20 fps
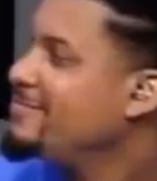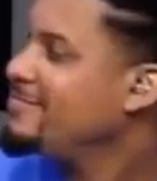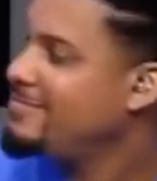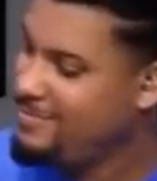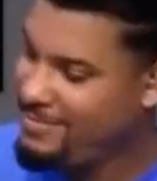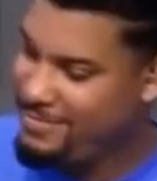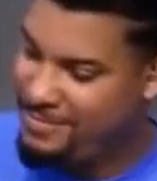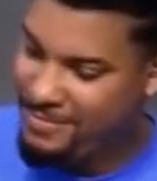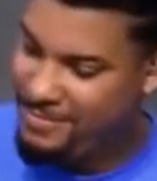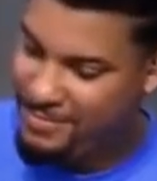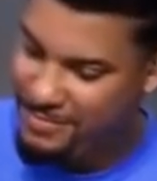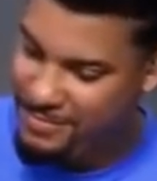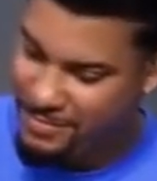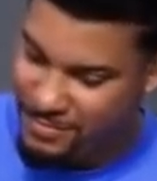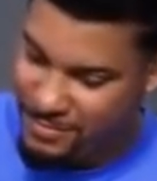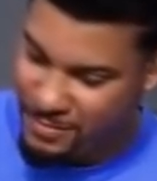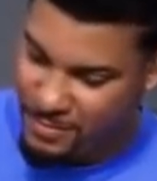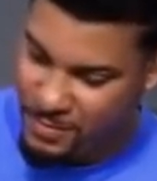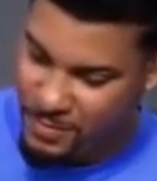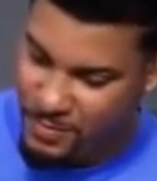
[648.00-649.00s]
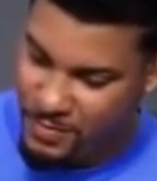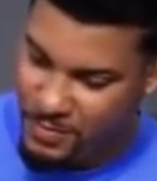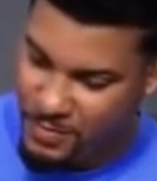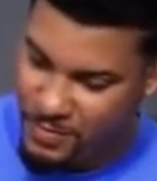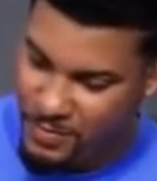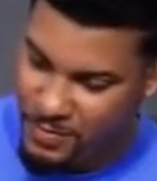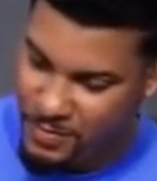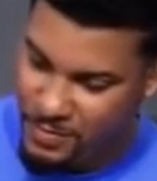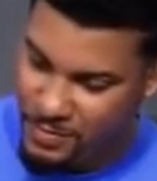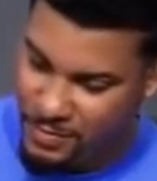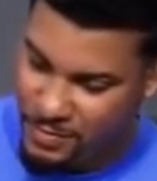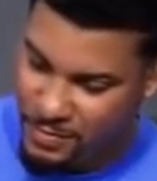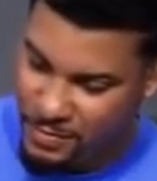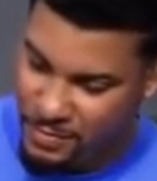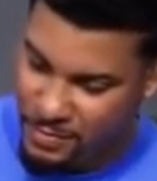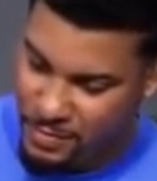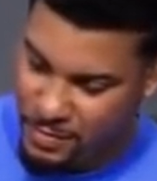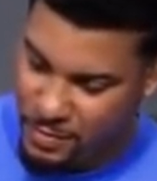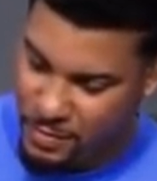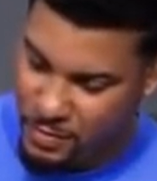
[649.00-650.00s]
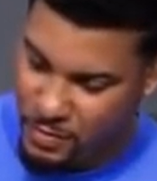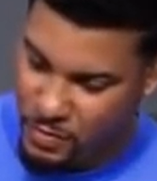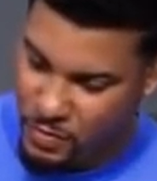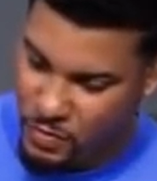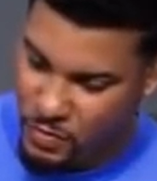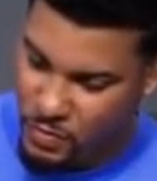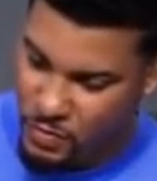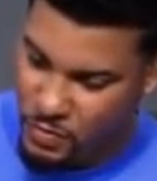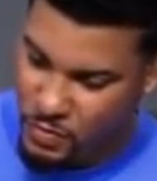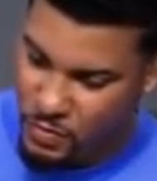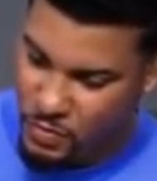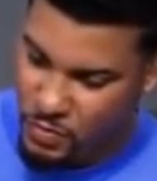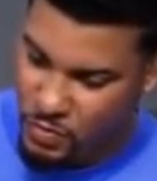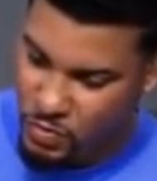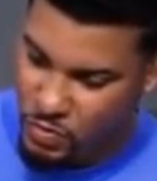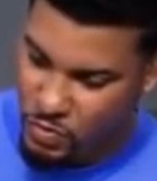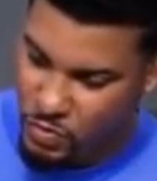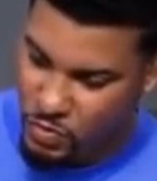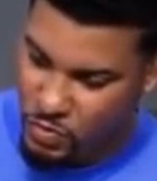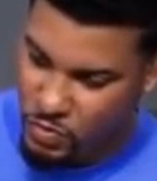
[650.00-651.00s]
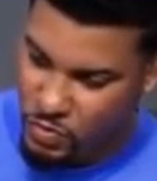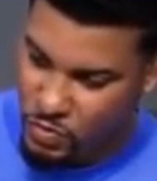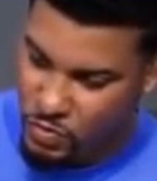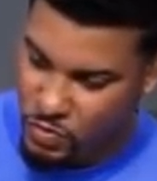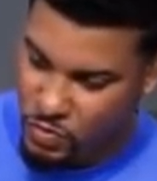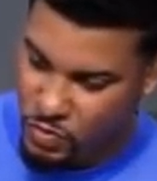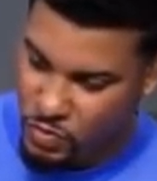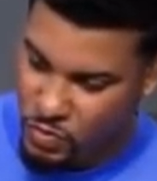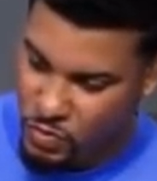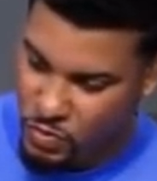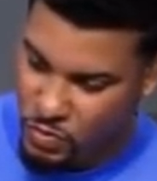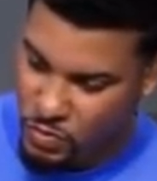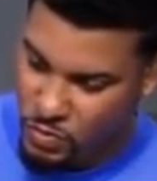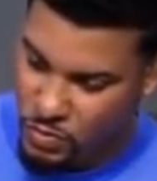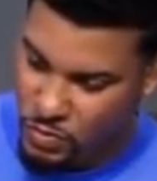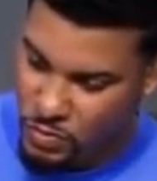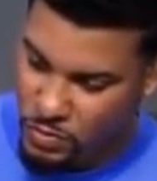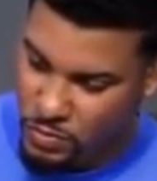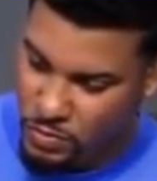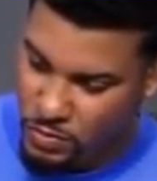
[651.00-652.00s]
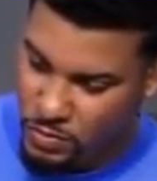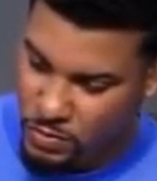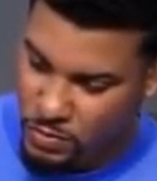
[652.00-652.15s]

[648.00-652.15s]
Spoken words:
The person shown says nothing.